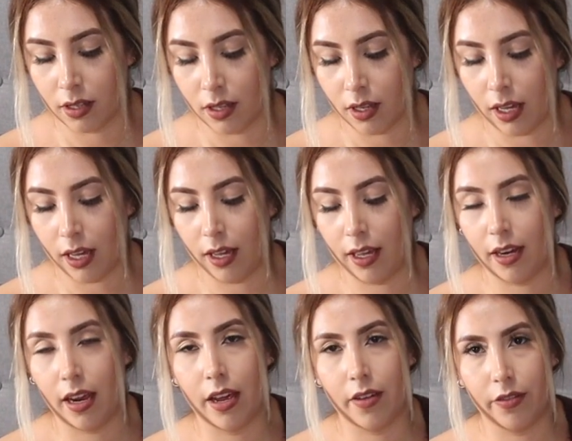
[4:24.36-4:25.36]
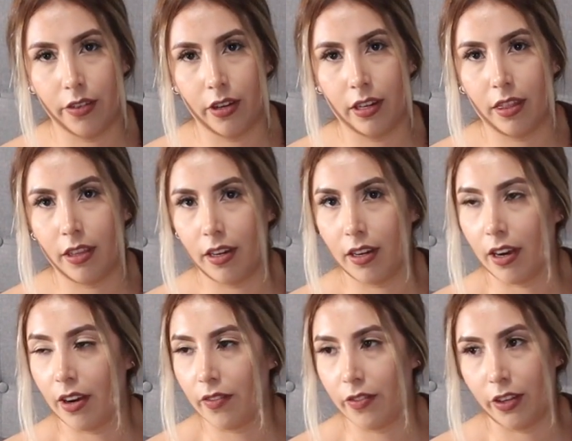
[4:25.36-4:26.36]
And everything
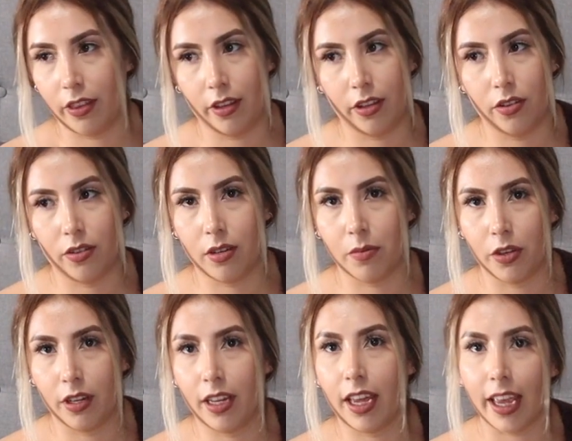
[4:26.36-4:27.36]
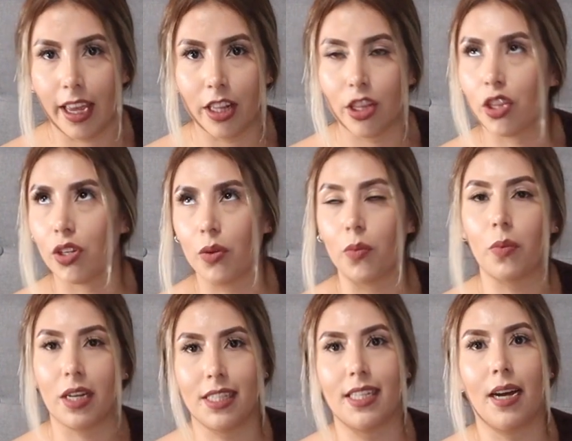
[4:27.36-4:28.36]
you communicate through
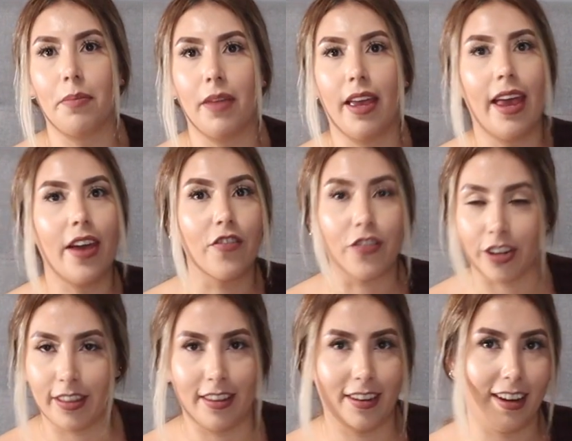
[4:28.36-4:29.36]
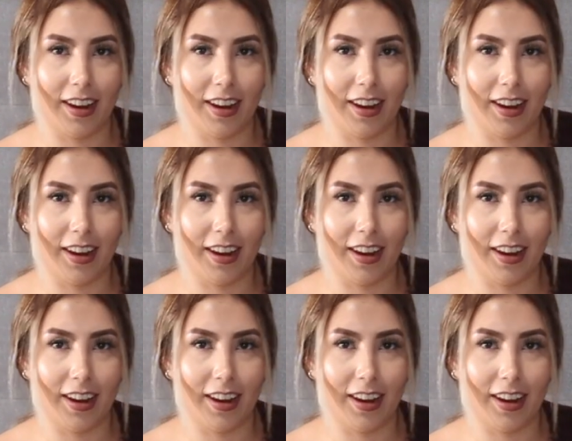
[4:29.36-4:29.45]
WhatsApp. Okay. Everything.